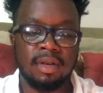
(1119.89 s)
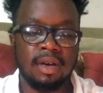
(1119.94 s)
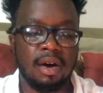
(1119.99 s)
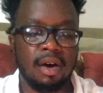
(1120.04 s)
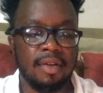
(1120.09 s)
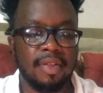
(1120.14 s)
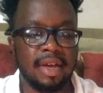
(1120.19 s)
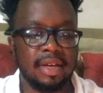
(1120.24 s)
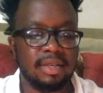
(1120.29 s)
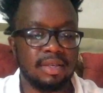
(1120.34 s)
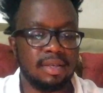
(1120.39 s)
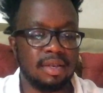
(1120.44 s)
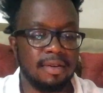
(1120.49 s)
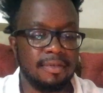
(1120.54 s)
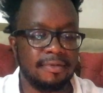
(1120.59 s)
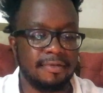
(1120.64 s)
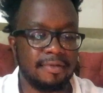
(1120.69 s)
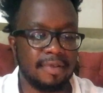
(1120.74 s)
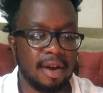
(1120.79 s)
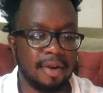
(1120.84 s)
all that
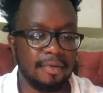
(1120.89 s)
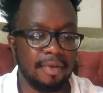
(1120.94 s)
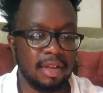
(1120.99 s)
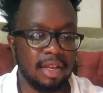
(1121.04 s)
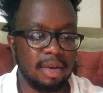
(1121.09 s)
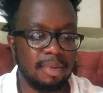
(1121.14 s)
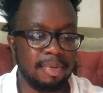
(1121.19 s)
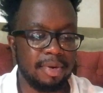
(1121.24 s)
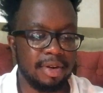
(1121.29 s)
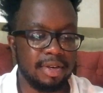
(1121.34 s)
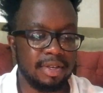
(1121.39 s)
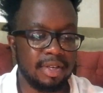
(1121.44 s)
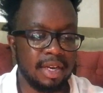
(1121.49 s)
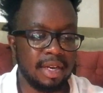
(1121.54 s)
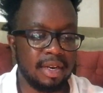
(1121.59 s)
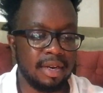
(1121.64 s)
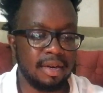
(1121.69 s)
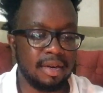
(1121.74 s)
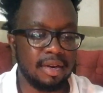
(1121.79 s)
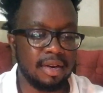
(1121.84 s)
stuff, I really
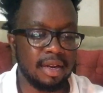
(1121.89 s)
appreciate it.